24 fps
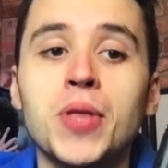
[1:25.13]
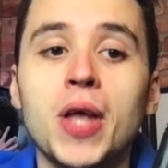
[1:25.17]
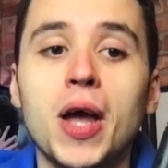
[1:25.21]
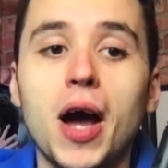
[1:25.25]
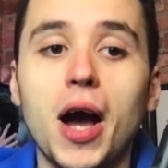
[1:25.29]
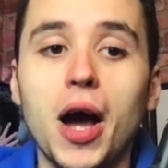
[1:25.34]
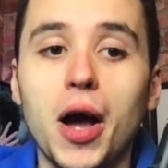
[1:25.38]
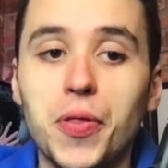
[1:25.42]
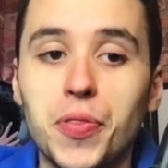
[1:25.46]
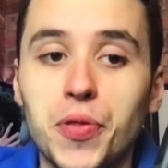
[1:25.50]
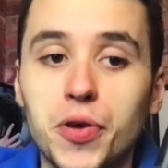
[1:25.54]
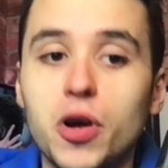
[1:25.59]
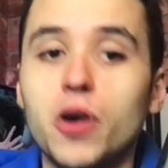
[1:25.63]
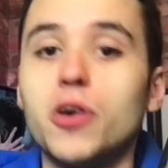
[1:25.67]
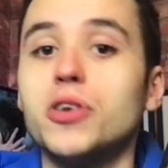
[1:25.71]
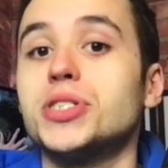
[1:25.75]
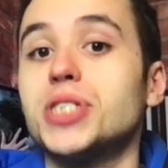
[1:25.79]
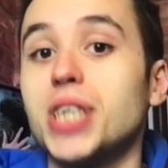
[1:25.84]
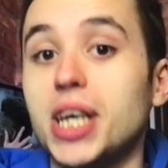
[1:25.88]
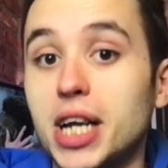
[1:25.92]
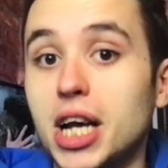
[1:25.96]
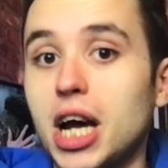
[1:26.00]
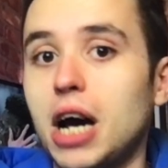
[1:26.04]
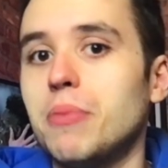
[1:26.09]
the
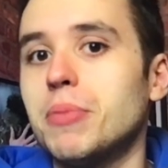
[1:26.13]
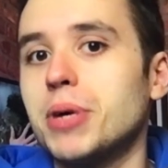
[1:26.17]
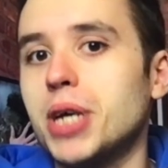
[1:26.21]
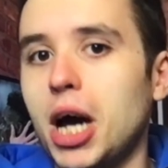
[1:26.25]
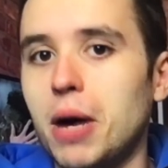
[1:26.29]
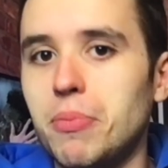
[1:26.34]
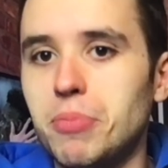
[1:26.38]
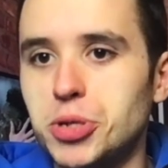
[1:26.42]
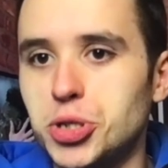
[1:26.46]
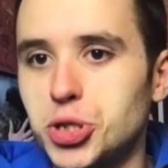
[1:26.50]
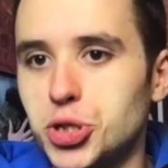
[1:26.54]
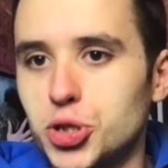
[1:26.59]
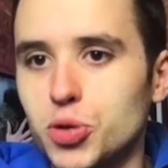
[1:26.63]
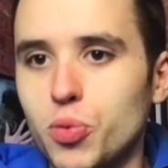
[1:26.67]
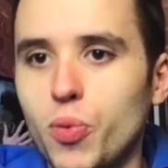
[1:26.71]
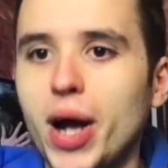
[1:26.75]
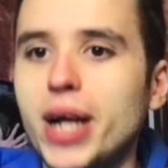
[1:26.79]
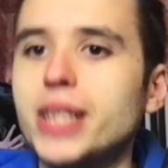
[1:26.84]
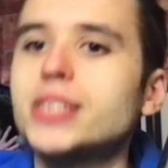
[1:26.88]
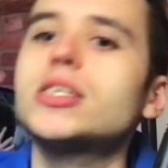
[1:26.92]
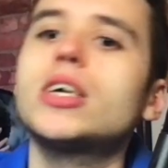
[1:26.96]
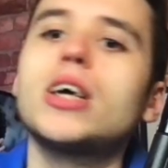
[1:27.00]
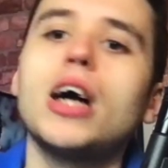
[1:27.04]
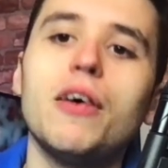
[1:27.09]
content coming up, it's just a
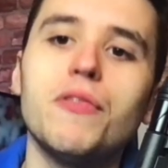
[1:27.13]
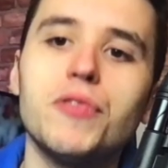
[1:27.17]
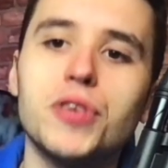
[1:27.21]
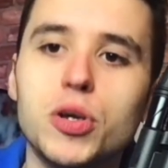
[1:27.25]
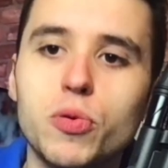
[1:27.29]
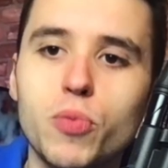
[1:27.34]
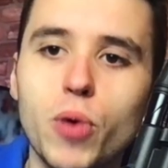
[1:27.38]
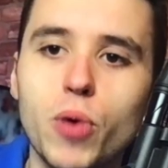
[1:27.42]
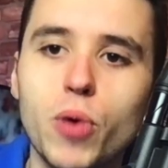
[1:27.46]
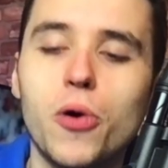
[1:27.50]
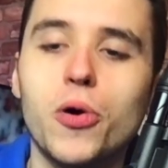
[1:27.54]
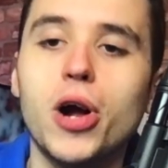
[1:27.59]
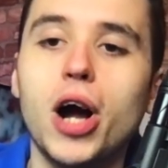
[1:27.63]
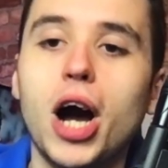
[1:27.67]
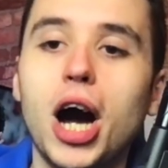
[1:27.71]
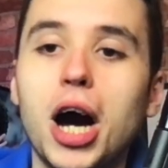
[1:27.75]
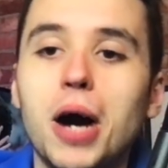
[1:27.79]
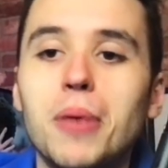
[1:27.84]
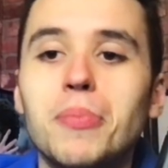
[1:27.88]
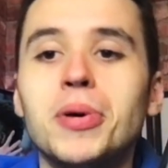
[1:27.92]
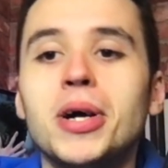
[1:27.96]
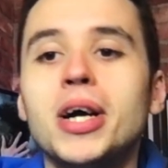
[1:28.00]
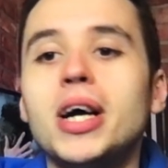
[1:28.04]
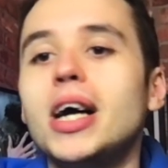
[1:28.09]
way to cover the World
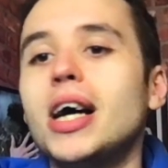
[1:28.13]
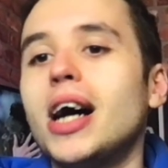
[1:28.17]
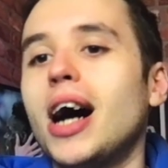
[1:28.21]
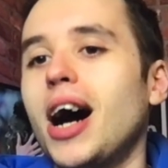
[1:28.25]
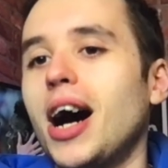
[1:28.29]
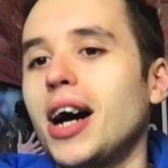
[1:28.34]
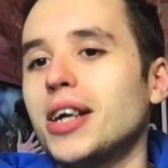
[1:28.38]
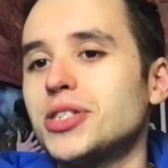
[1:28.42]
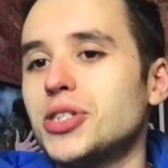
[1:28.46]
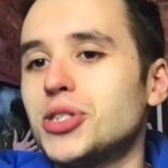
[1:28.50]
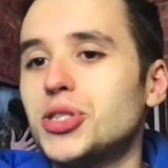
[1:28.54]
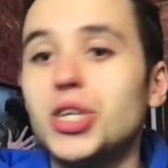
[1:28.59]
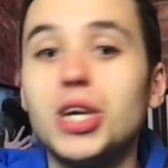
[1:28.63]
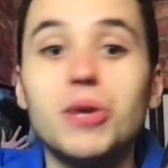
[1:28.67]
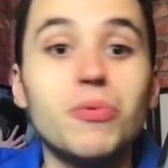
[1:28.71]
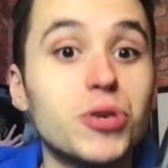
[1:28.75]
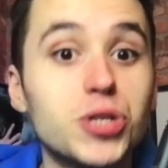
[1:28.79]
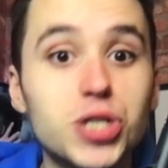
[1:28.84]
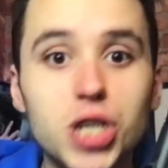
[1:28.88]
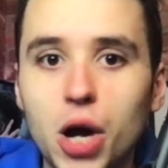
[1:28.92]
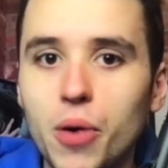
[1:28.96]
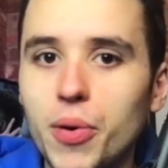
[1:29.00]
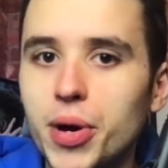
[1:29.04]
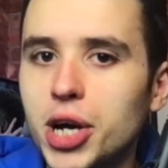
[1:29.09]
Cup, to see
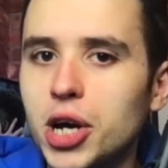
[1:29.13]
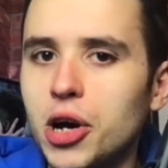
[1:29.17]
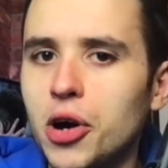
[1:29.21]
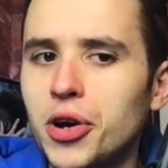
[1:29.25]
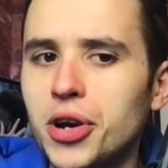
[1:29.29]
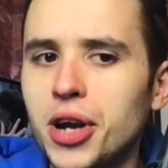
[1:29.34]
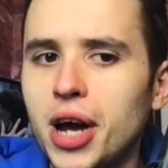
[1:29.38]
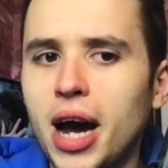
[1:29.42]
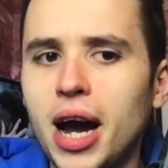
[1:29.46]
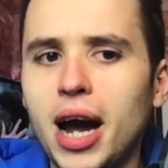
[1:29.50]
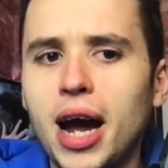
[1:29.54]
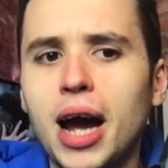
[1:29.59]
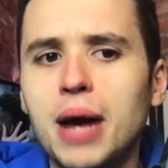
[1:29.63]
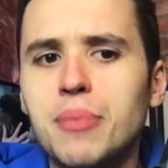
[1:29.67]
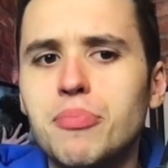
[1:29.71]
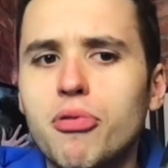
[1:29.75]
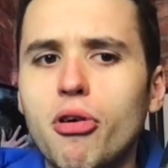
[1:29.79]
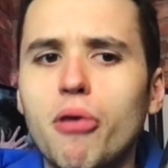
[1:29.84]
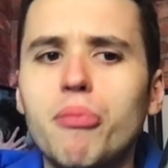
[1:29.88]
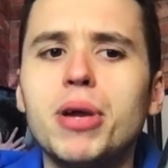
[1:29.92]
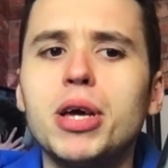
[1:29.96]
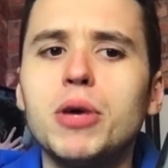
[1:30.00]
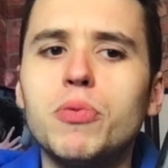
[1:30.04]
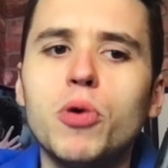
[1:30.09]
what's going on. I
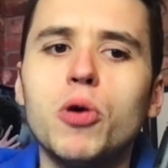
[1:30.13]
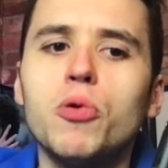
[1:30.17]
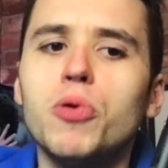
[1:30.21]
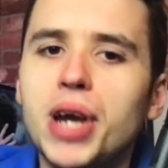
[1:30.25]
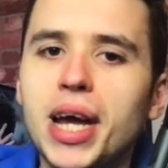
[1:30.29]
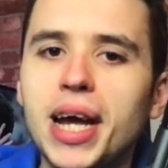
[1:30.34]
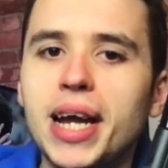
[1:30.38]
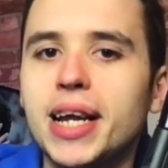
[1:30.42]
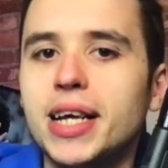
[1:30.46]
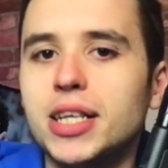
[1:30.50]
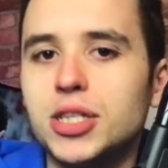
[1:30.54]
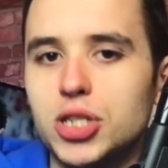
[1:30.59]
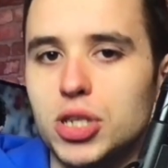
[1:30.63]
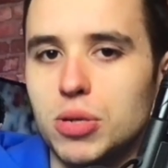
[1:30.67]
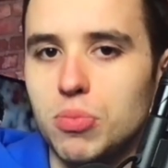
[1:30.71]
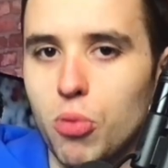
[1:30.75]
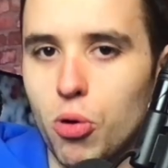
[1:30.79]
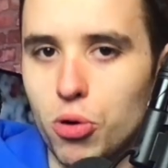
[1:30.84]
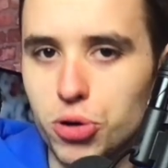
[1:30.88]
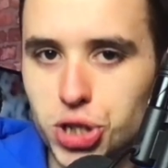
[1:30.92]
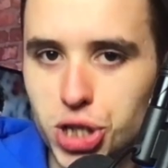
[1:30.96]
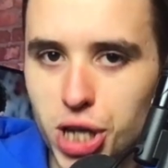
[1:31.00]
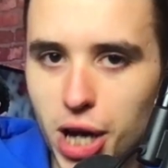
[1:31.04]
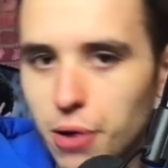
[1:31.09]
probably will lean into
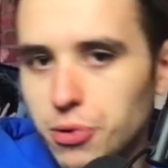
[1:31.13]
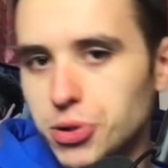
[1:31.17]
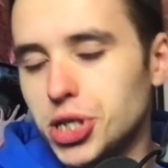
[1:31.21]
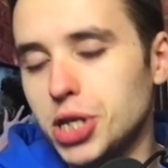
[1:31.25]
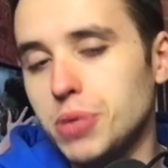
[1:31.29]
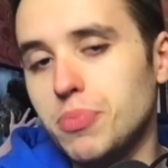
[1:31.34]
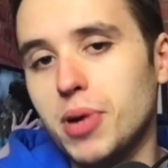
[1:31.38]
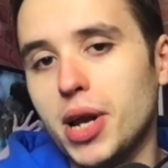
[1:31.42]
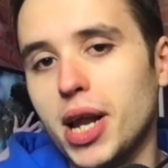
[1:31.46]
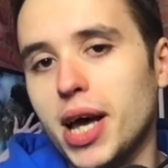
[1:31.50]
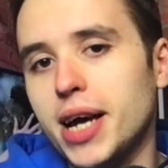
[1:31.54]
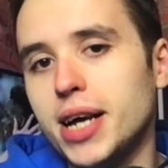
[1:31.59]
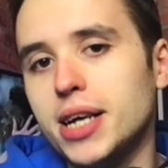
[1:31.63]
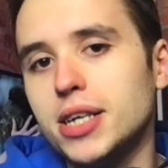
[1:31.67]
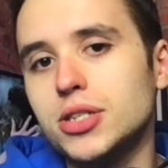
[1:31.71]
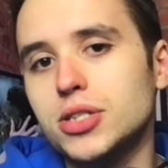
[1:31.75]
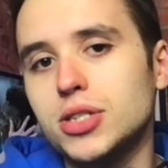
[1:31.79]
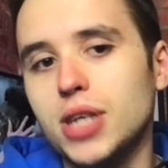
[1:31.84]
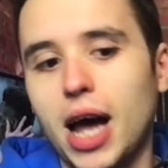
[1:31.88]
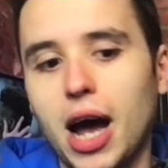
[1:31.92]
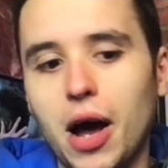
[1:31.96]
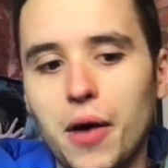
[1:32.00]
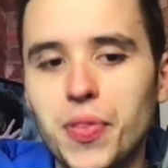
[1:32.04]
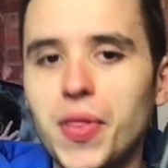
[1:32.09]
more Chelsea
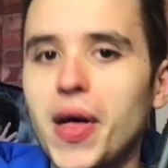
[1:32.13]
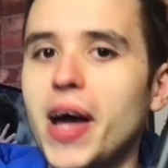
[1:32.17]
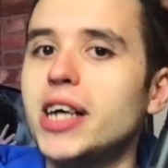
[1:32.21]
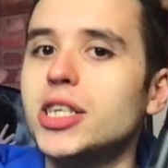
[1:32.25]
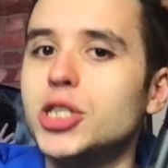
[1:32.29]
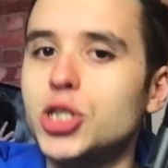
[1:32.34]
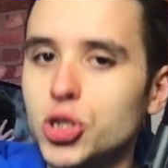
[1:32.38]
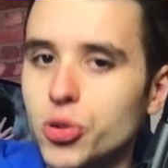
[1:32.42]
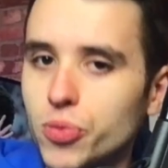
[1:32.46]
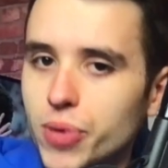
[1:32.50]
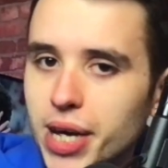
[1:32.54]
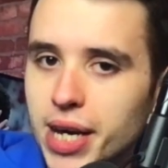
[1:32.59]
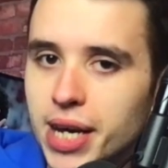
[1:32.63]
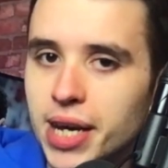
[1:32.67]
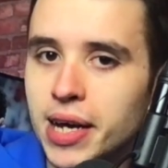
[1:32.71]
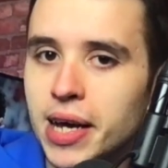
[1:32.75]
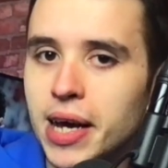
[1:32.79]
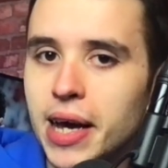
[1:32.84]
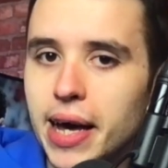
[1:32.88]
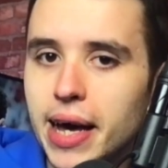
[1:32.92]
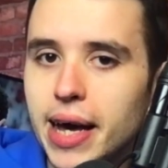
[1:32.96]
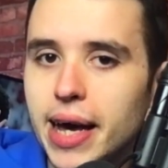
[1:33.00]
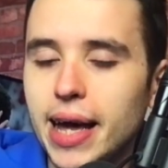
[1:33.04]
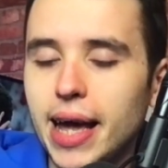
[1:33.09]
players, how they're doing
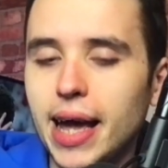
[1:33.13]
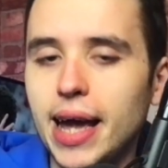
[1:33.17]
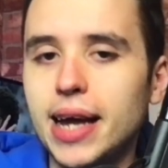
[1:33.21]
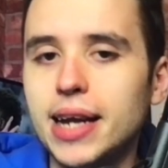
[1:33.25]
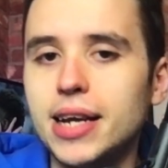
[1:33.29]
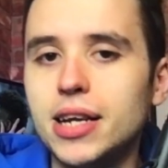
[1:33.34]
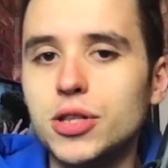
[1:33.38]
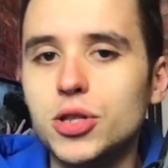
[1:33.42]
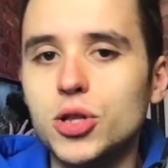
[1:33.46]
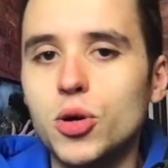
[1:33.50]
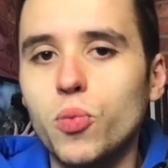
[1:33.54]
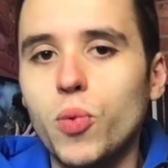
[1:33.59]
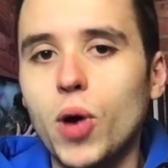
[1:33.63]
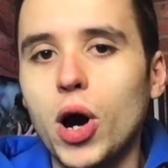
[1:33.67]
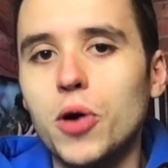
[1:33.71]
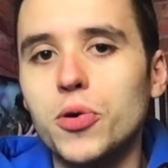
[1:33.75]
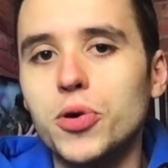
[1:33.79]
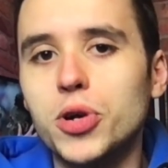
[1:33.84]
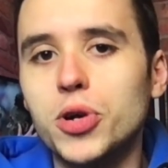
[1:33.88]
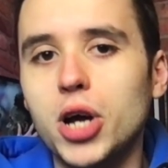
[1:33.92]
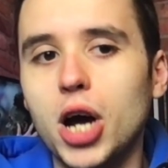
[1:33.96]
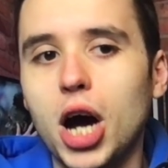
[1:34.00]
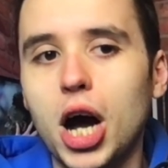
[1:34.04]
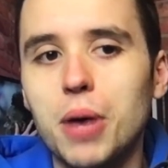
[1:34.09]
in the
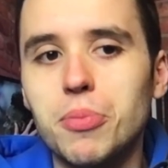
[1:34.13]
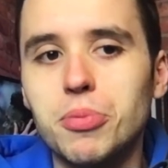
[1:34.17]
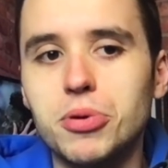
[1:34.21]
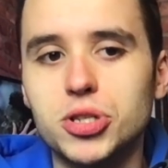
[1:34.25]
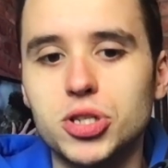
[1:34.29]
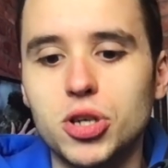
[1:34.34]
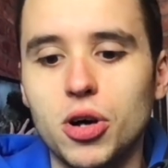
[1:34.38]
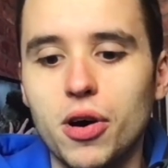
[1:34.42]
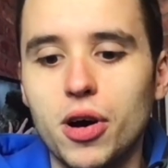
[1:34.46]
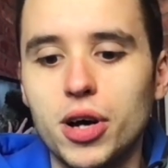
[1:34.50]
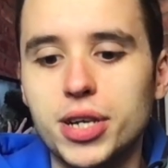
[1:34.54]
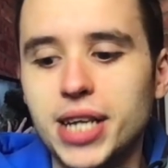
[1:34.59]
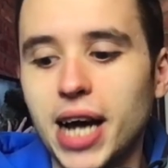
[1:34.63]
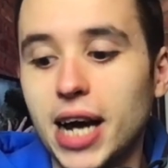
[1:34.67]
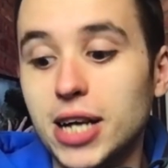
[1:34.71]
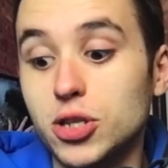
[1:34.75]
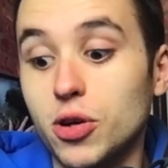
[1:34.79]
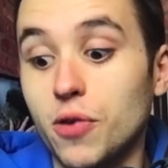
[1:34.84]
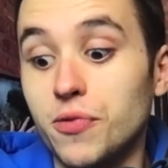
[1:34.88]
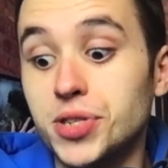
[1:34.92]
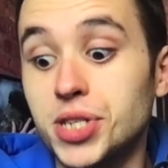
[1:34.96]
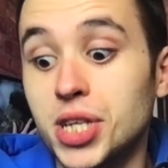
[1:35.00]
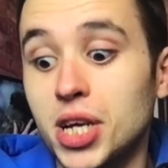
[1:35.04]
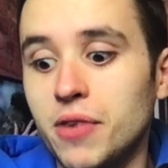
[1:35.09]
World Cup, because that's
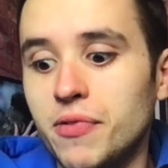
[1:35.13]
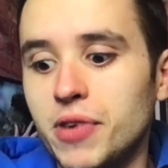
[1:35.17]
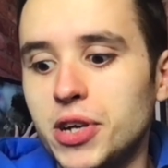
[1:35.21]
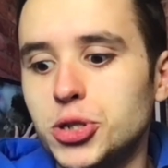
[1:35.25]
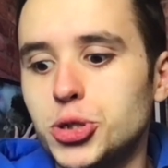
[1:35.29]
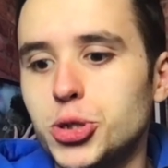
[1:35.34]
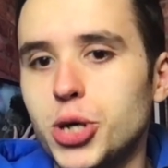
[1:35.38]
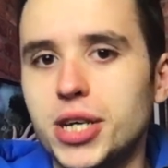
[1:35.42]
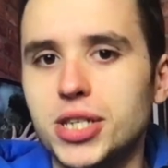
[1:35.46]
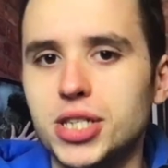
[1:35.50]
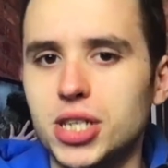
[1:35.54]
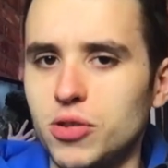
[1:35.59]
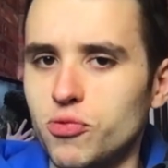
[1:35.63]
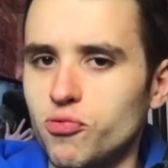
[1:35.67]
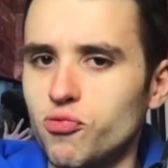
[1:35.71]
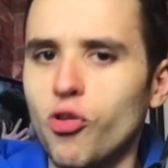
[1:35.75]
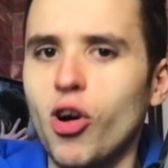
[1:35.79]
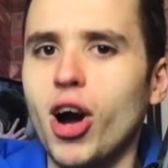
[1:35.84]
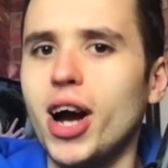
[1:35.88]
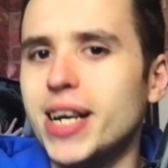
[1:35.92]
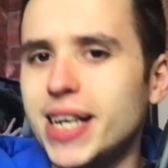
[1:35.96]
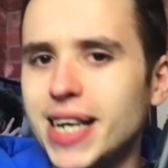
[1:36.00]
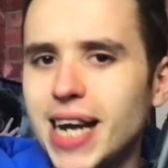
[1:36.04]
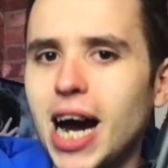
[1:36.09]
obviously of interest. And
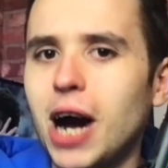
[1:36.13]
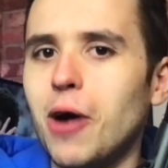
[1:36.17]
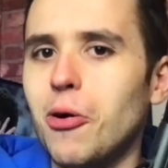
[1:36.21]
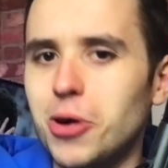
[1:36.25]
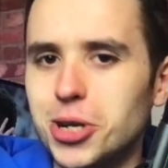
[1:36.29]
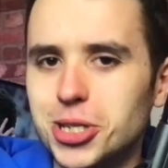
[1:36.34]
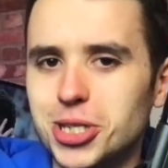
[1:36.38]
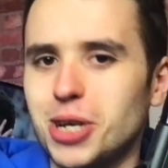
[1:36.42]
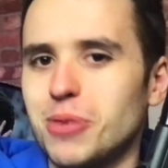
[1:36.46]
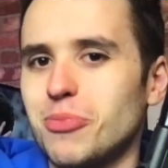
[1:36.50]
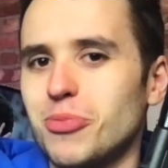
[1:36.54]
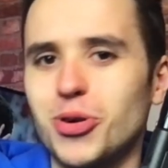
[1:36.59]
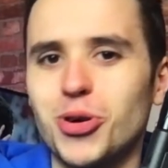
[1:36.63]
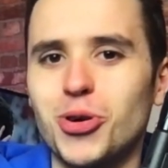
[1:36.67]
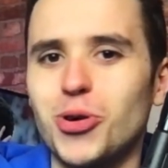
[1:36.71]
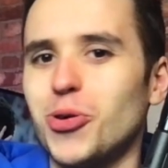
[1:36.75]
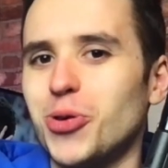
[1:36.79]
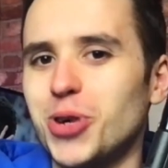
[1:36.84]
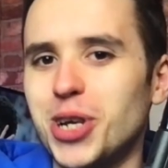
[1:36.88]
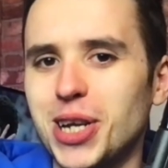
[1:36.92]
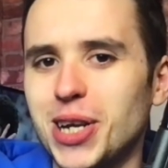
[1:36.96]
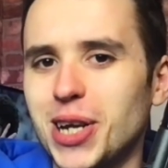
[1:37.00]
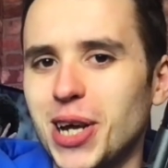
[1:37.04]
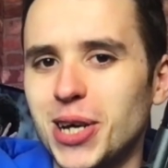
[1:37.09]
right now, as I'm
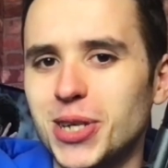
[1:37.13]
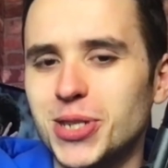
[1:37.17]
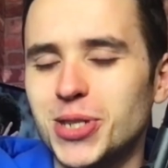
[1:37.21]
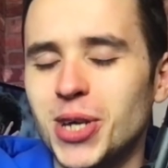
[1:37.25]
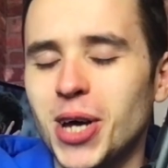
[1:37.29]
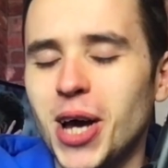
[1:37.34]
recording this,